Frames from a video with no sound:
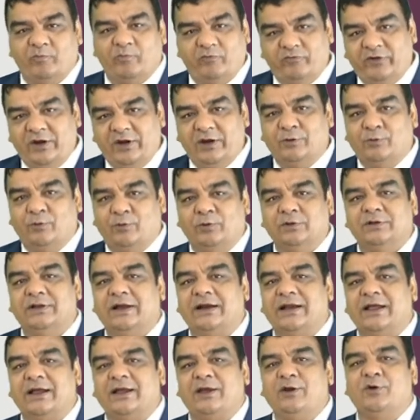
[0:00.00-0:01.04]
We know
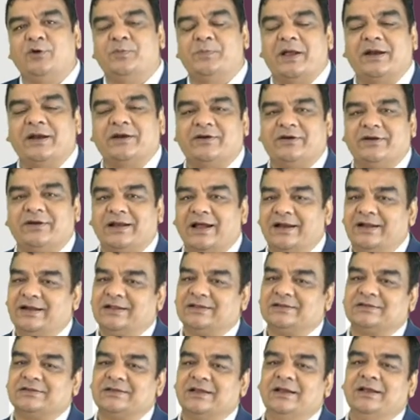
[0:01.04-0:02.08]
that acute
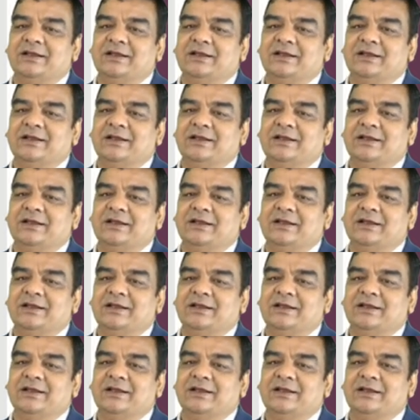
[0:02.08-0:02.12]
pancreatitis